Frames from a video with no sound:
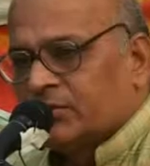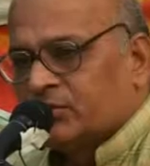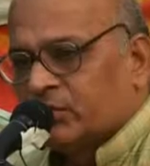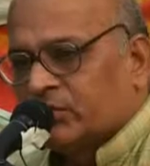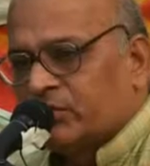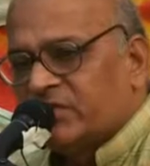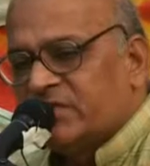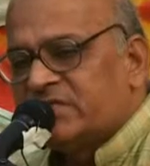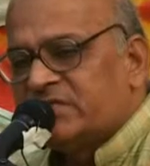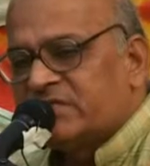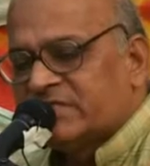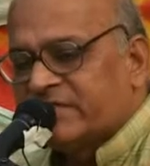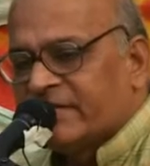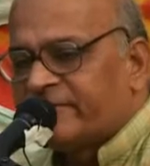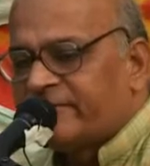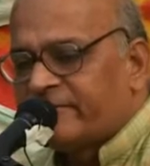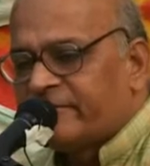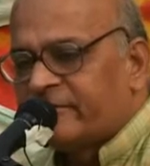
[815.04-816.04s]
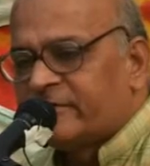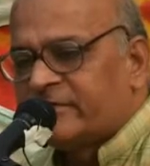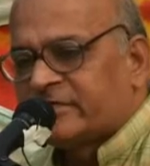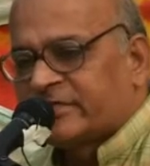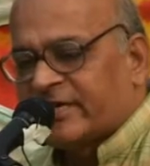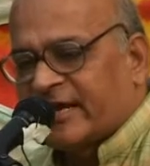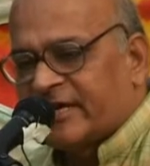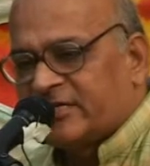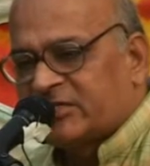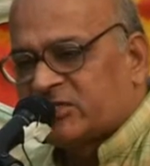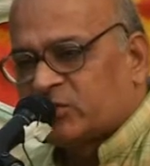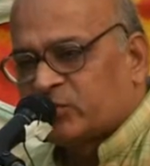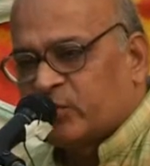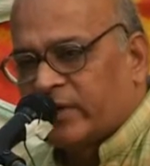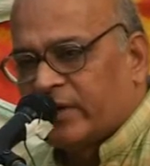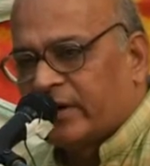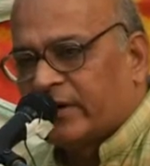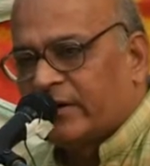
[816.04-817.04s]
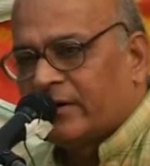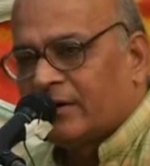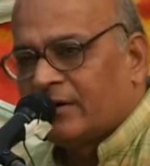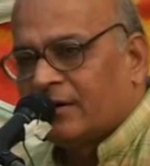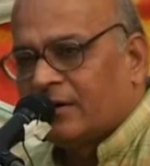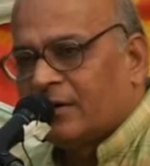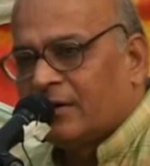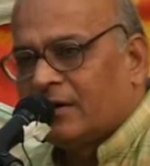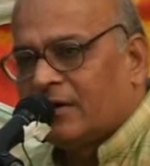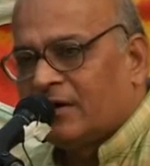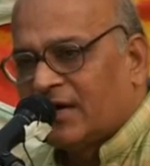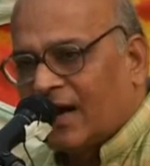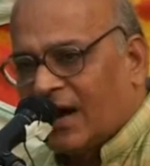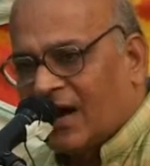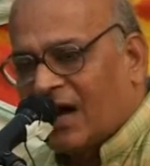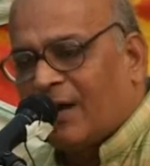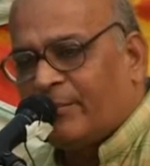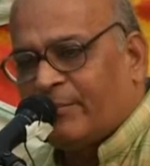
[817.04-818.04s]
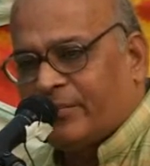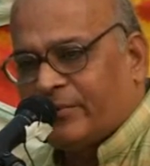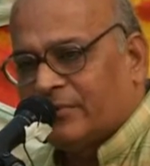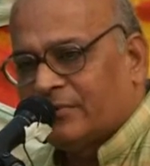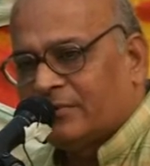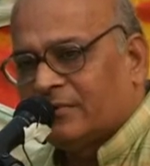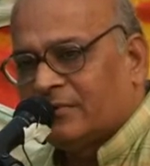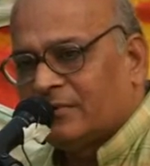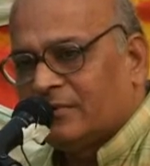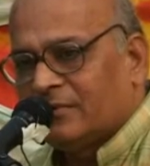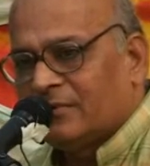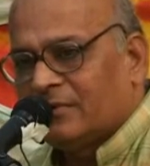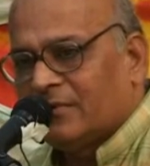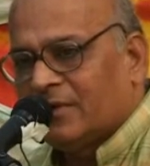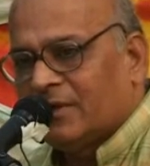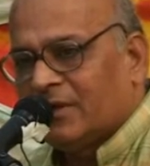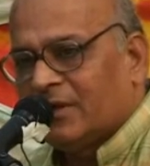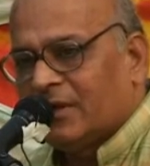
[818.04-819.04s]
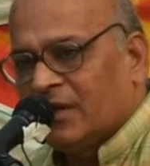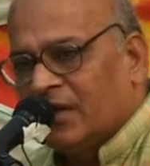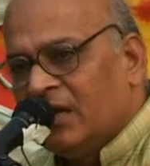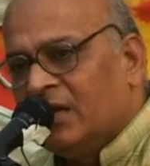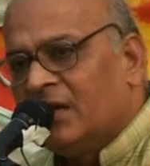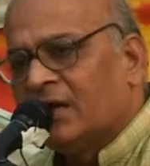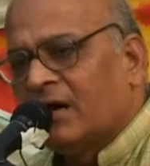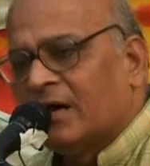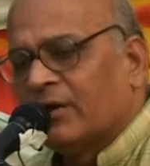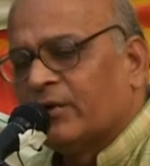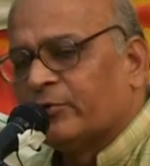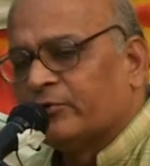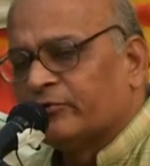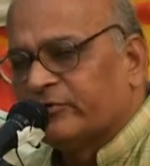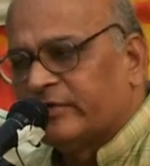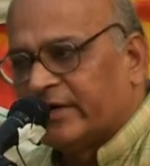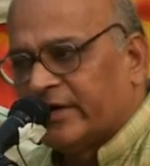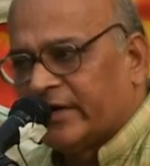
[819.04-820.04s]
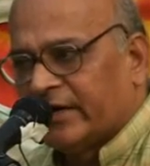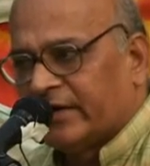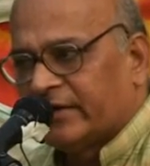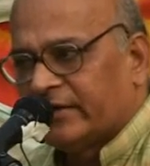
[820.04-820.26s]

So these several sites were dug up in Ayodhya.